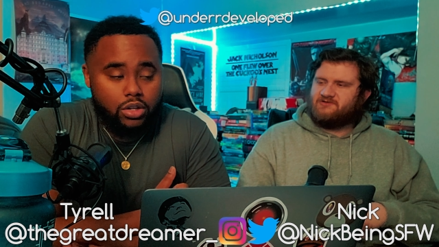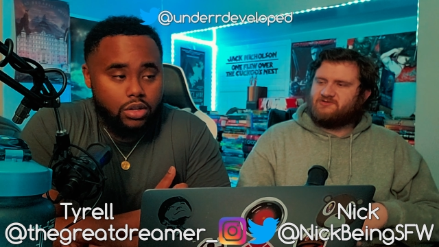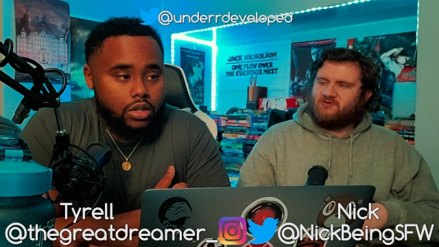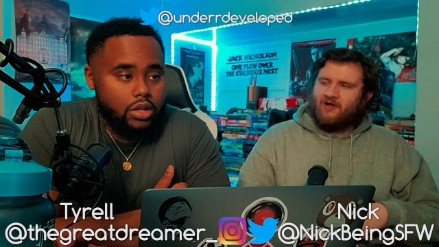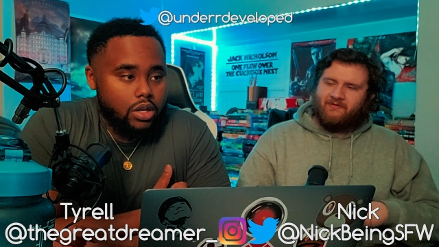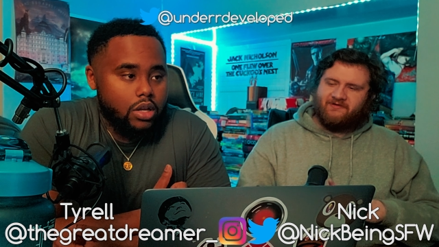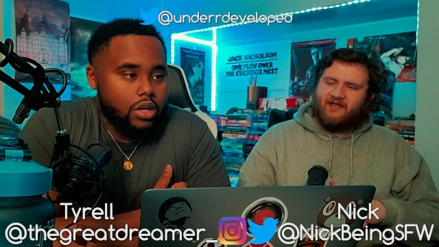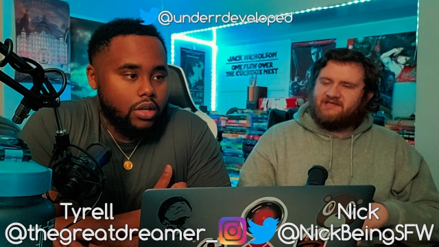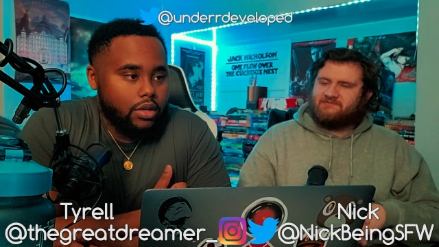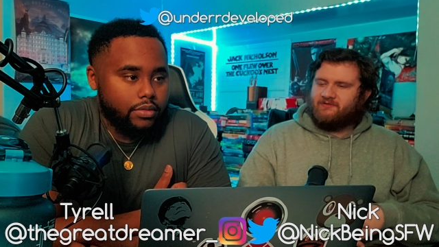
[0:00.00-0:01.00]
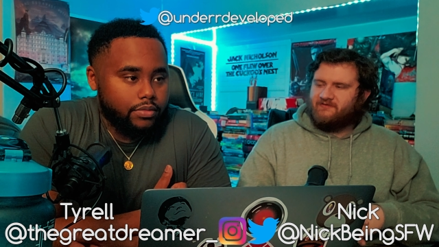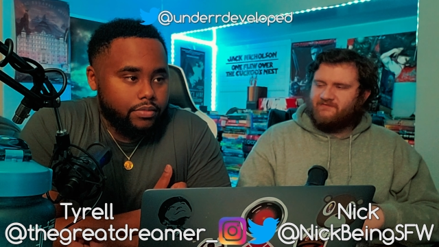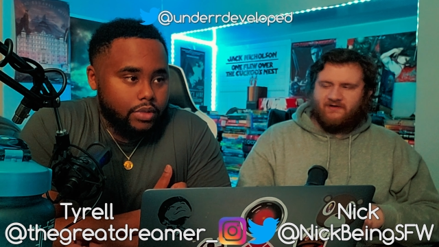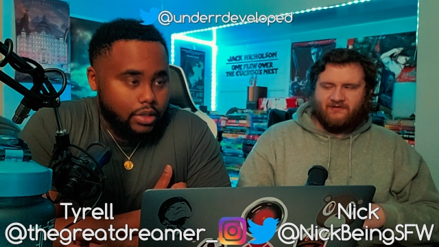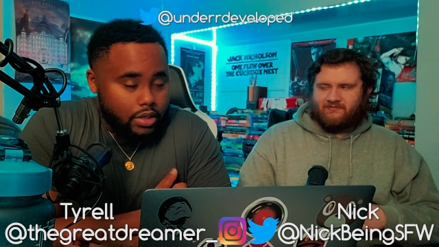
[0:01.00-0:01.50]
Speaker 1: a traumatized
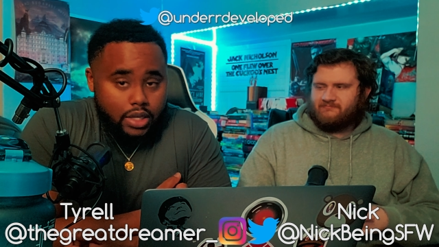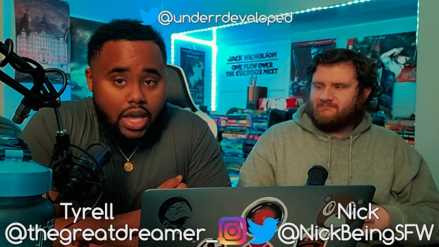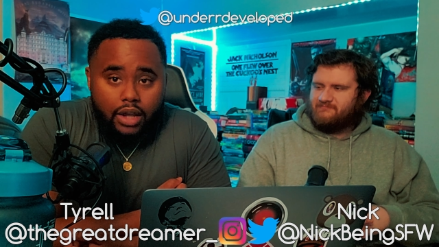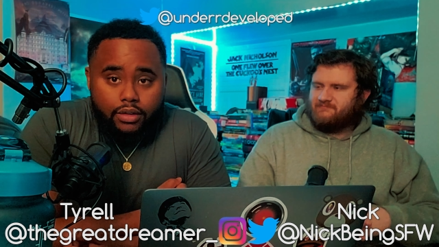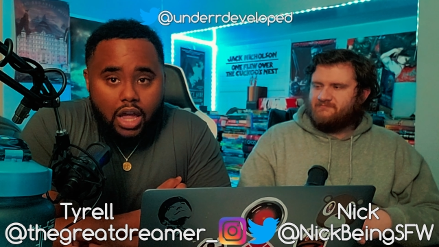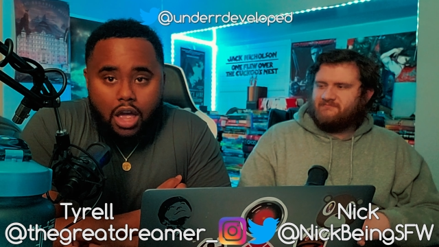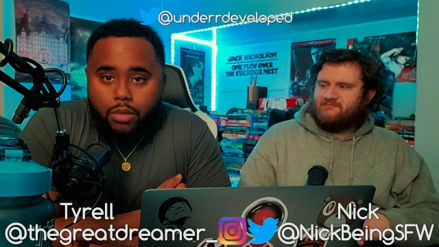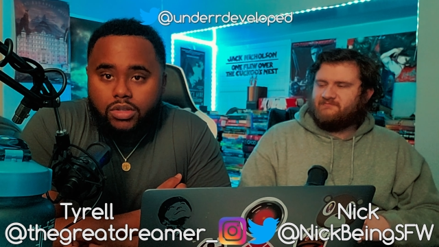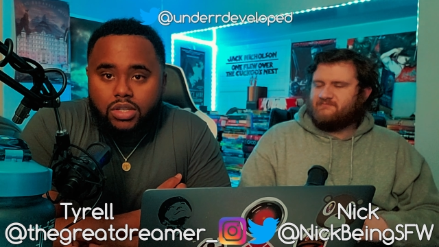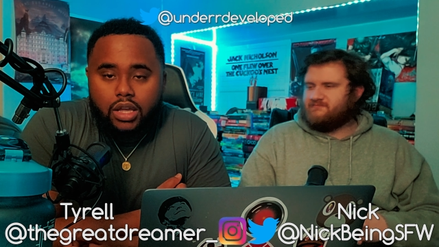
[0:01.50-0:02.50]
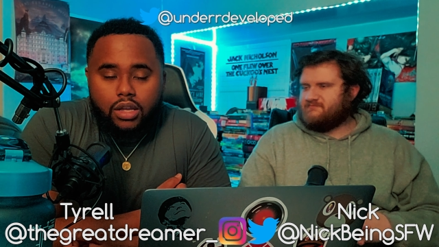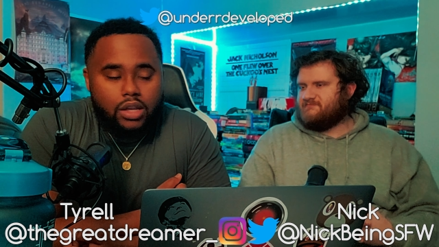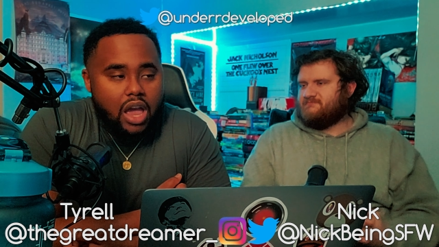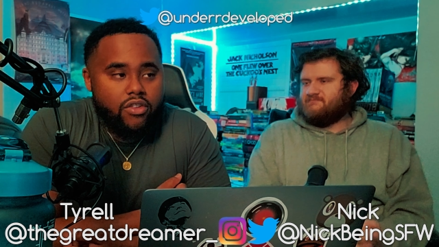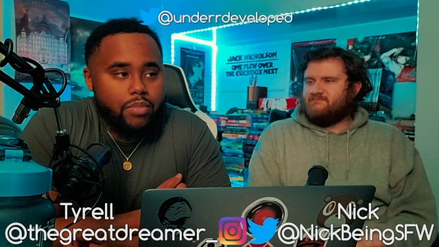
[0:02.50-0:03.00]
motherfucker. Yeah, I mean,
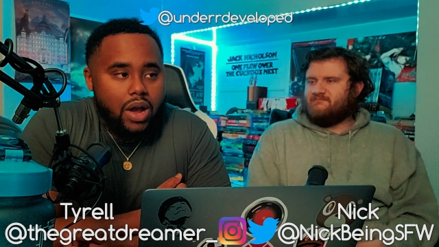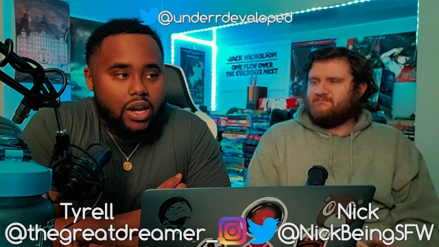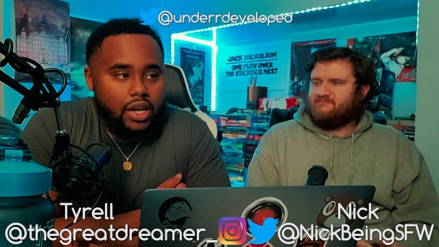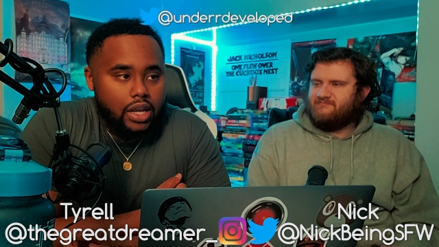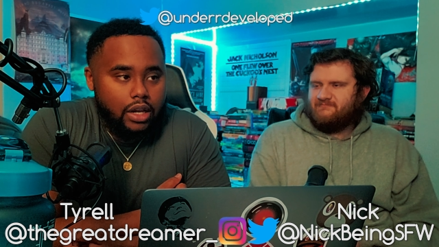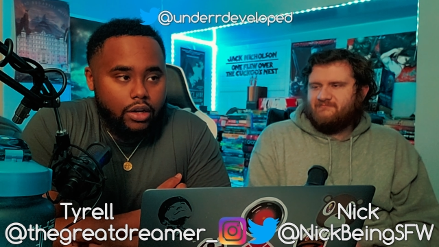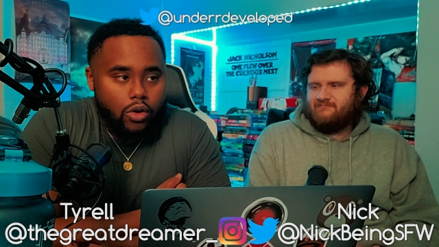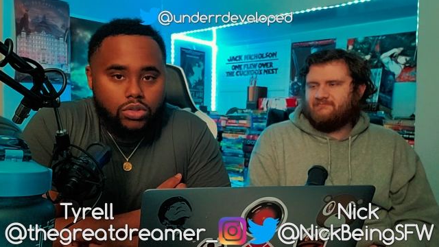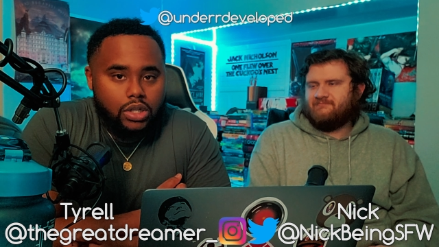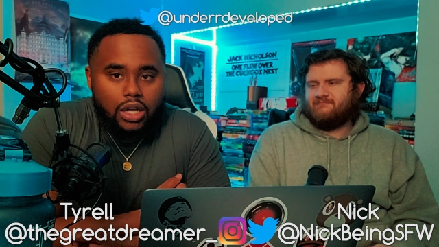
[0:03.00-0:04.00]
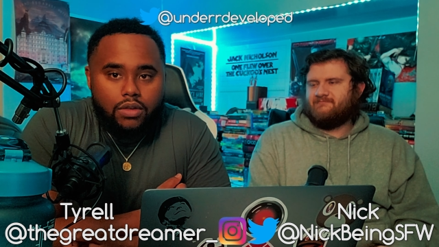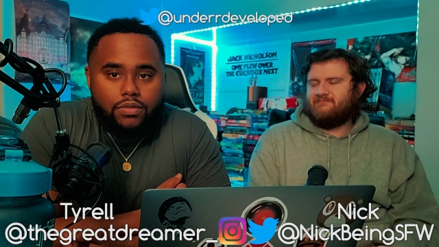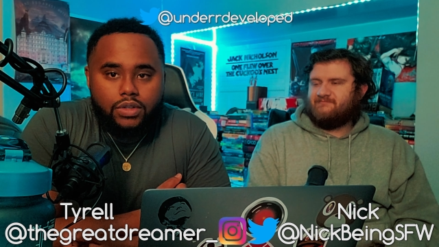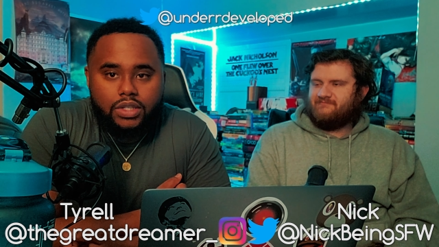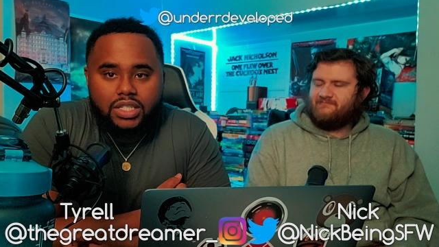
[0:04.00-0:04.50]
everybody that he knows and
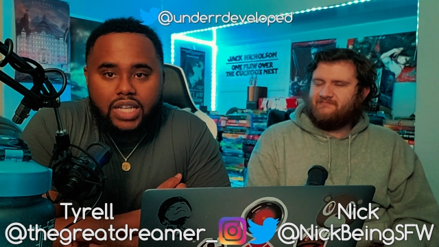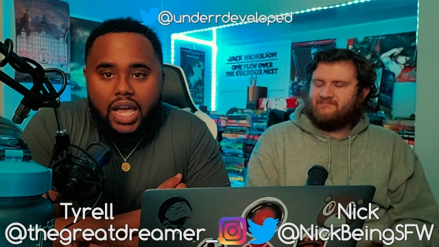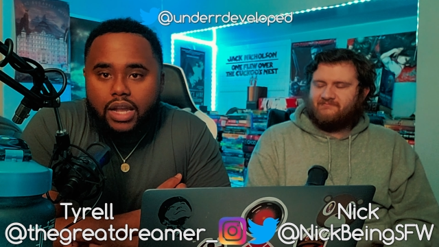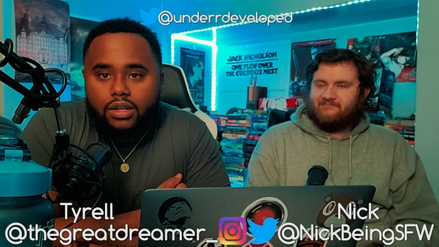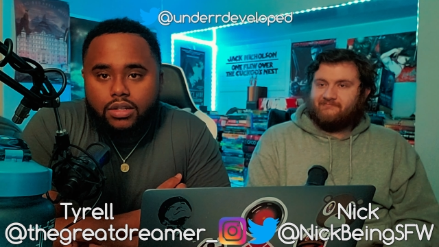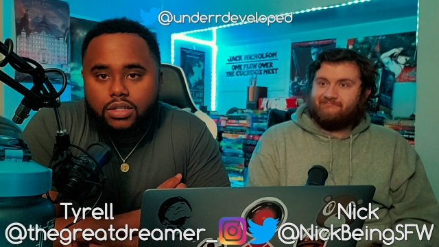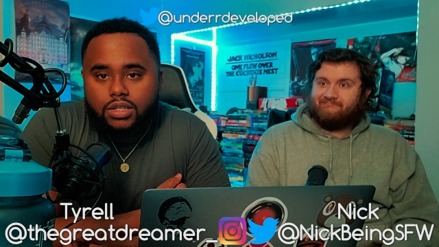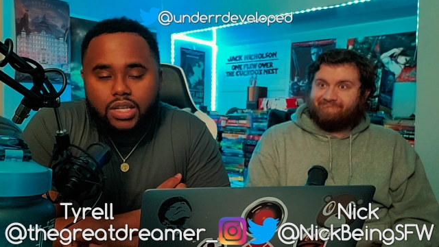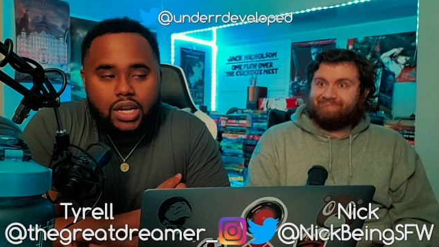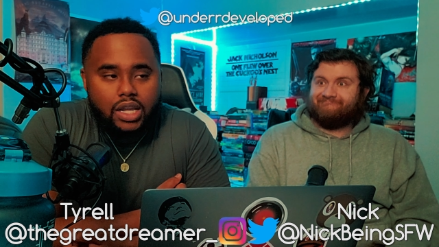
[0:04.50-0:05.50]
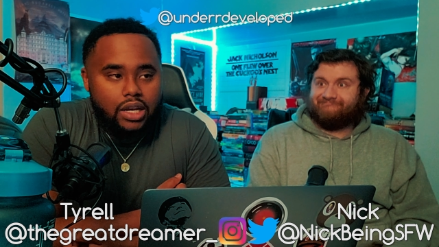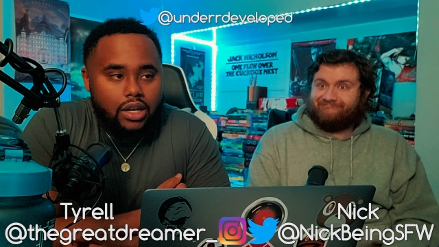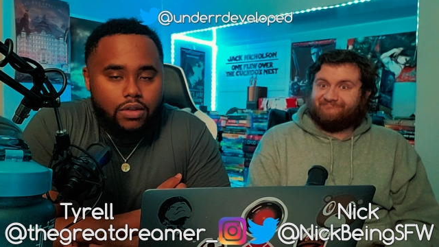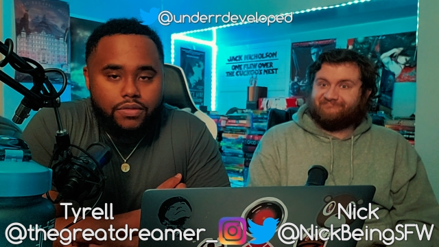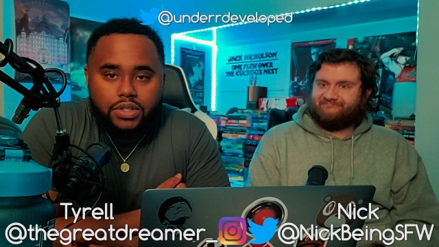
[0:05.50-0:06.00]
loves is dead. The city he
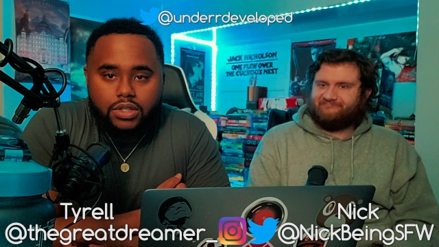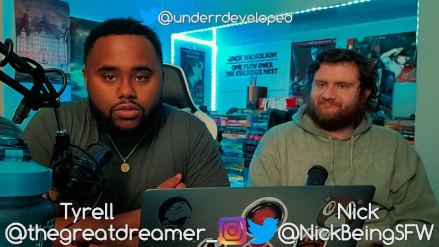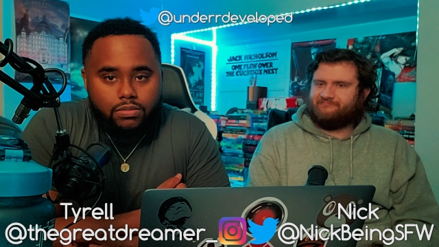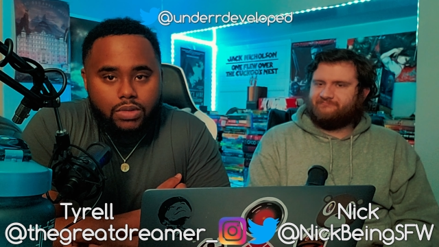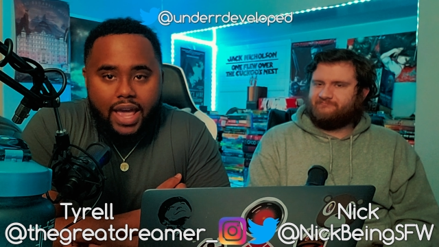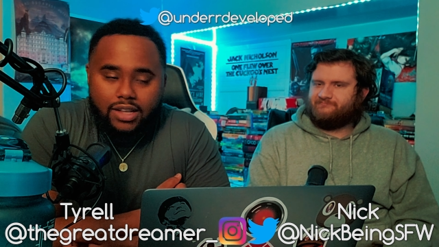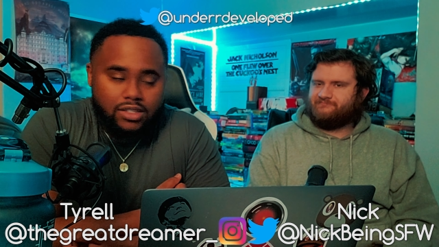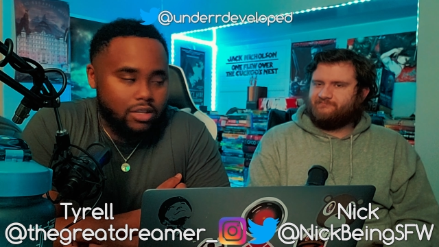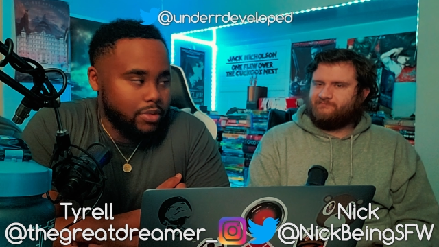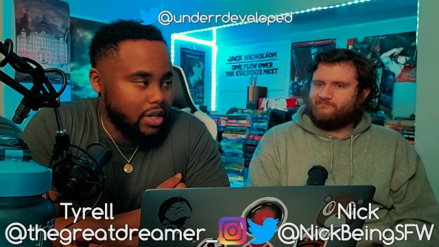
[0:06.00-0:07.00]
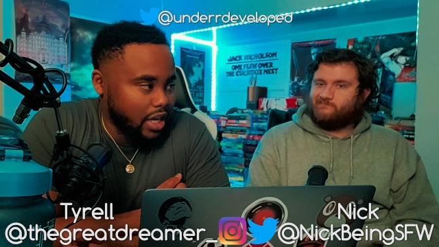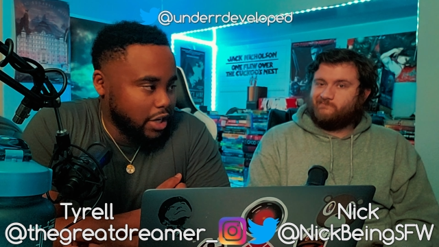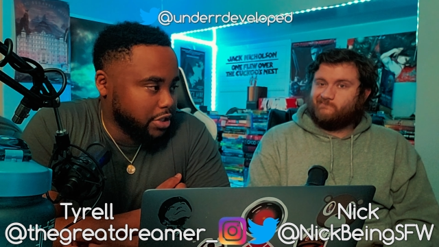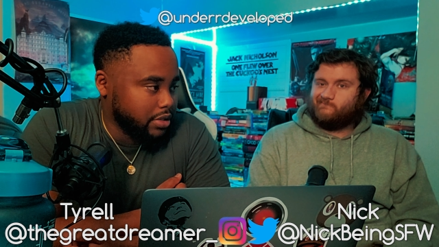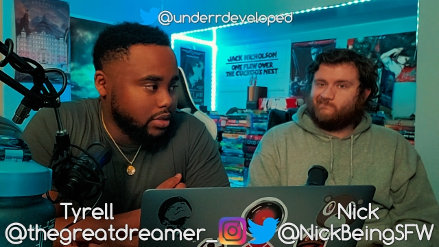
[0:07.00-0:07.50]
loves is
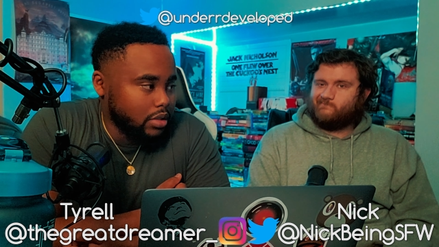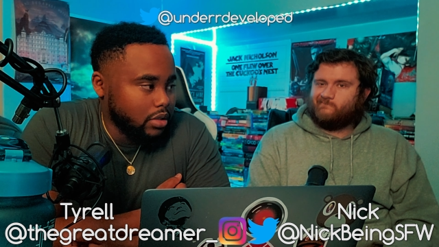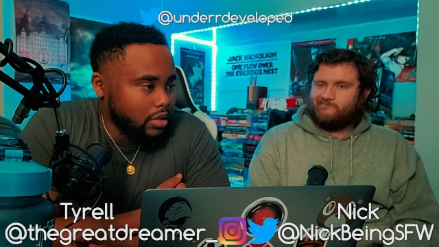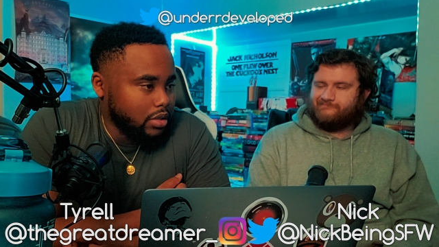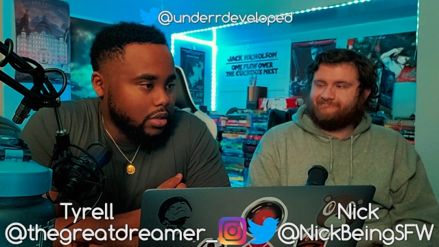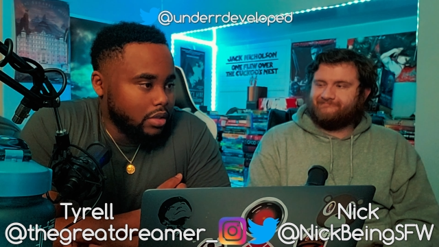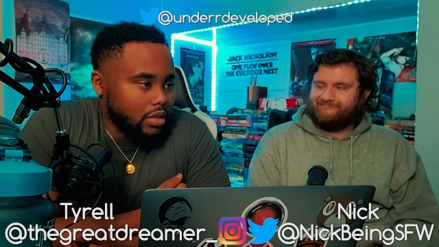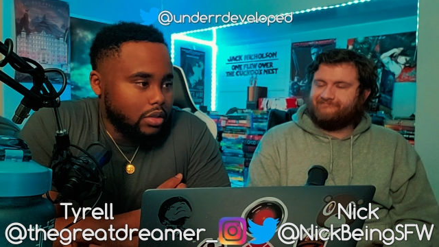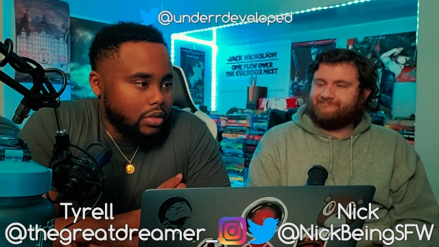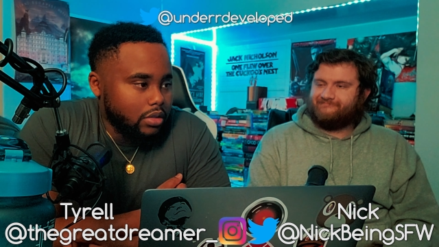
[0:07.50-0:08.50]
excommunication. Mm-hmm.